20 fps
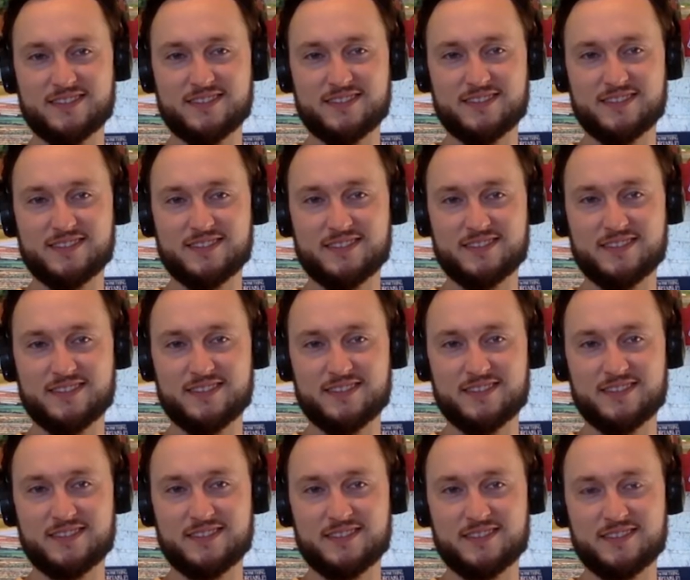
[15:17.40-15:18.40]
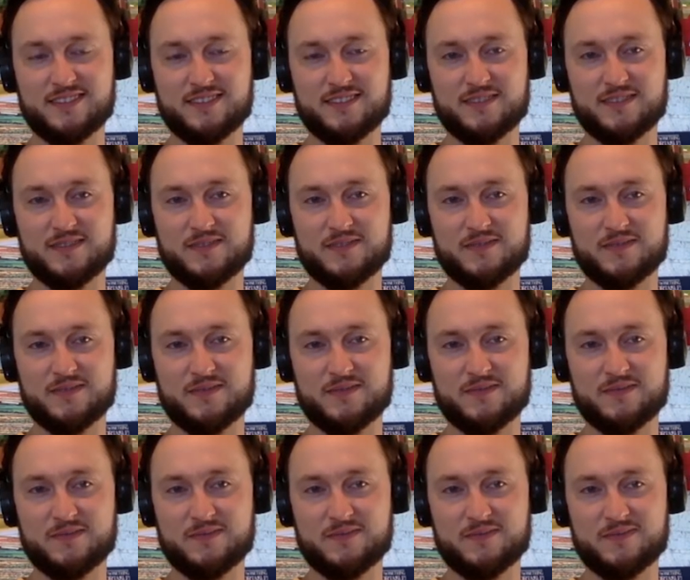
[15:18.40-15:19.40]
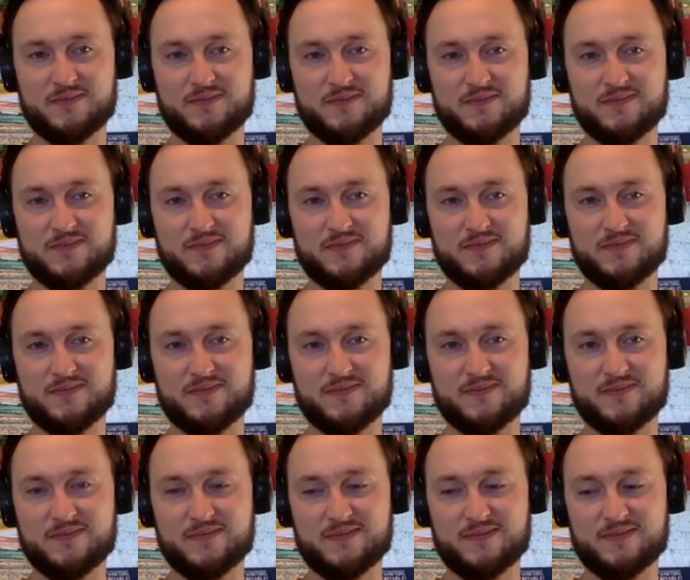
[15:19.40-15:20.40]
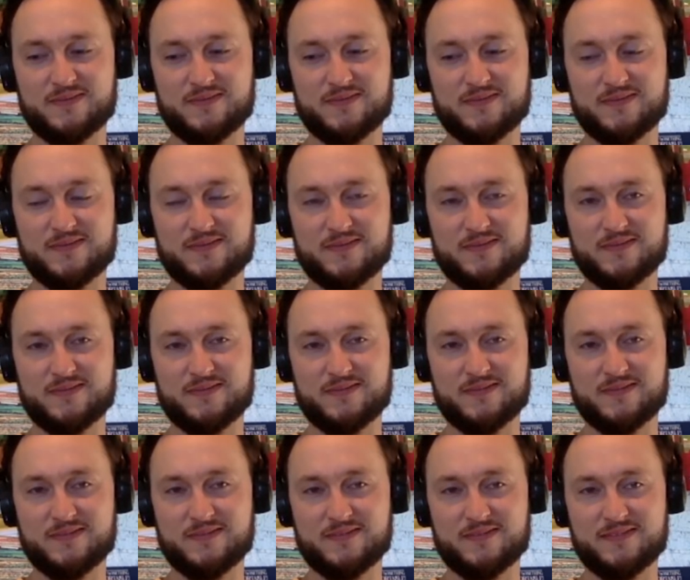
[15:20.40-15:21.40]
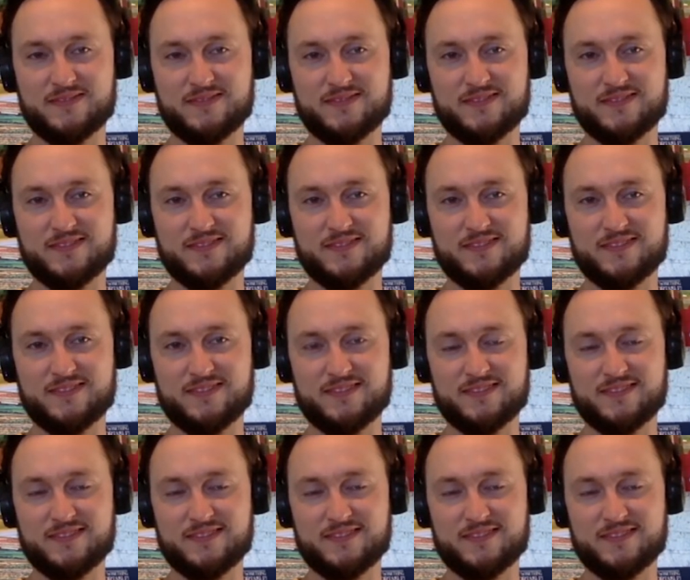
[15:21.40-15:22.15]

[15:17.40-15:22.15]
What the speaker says: No words are spoken by the person on screen.